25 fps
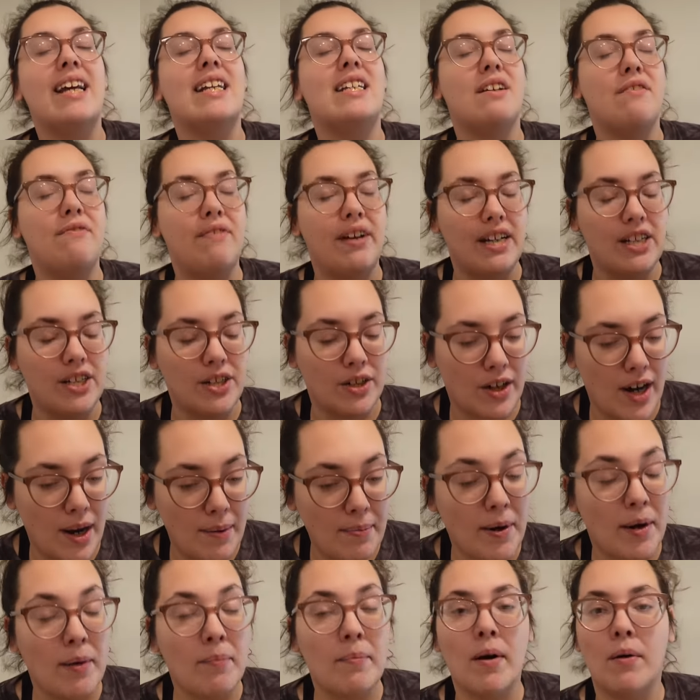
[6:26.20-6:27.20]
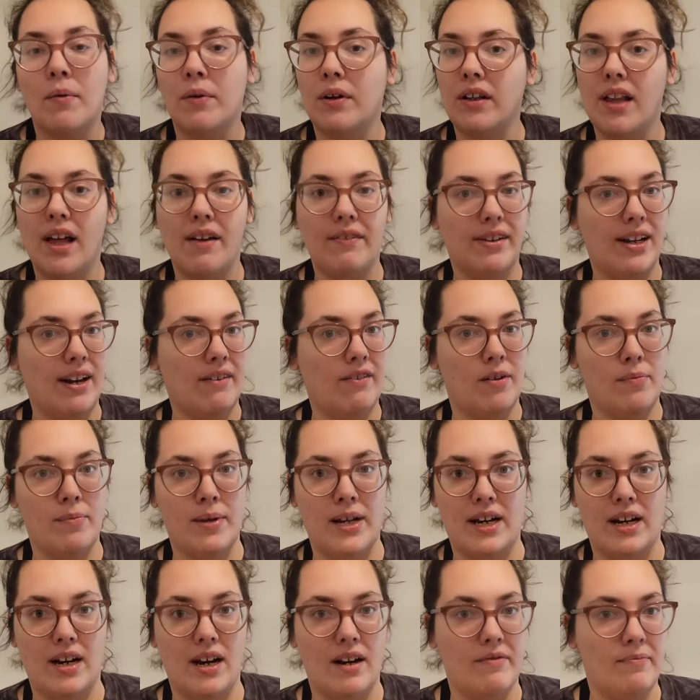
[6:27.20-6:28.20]
it's a fixer upper, but we're loving every
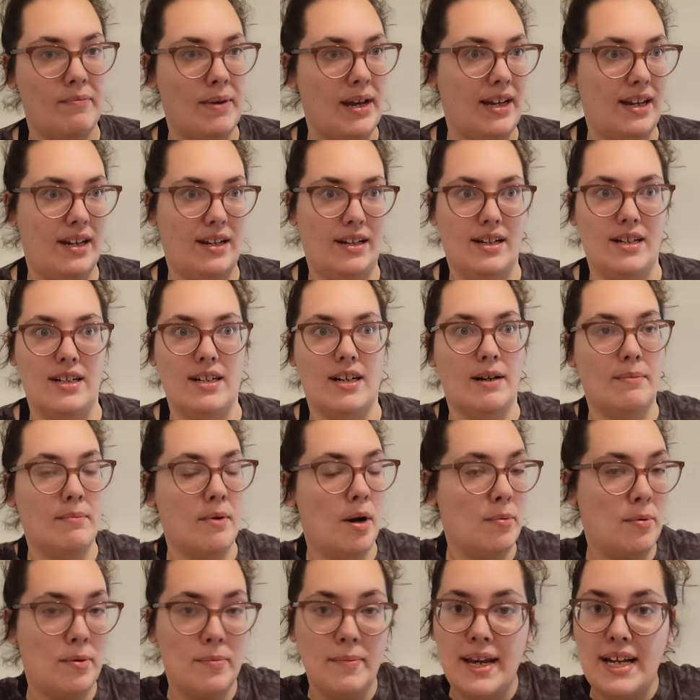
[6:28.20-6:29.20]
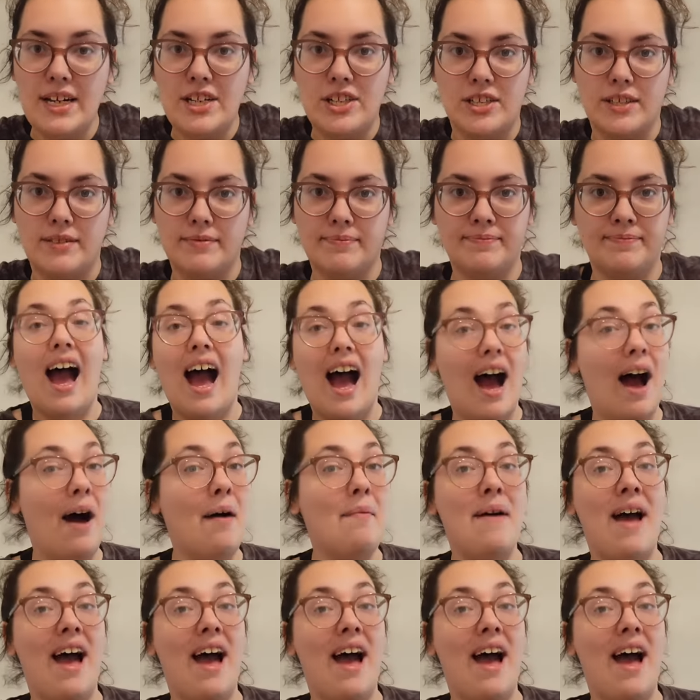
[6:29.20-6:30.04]
minute of making this our mobile mansion. I'm